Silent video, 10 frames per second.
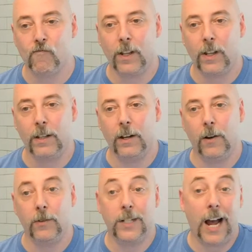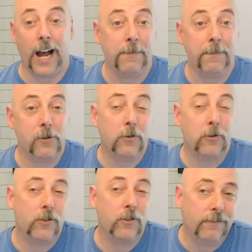you know, timed
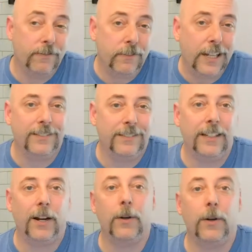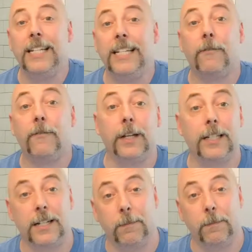exclusive, well, you know, at least everyone gets to
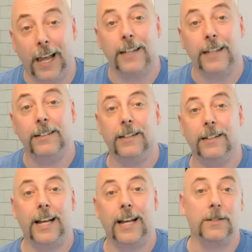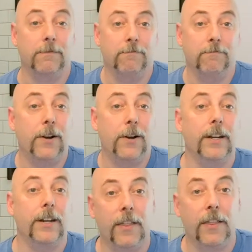play it, and that's better than
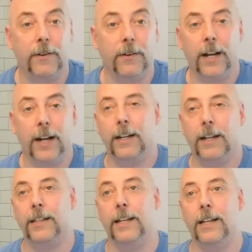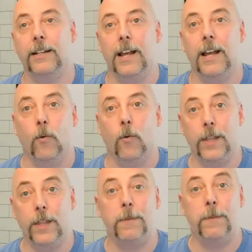nothing, right? And then when the
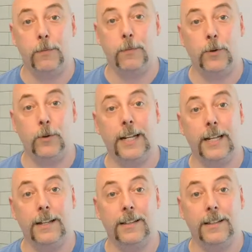people who get it,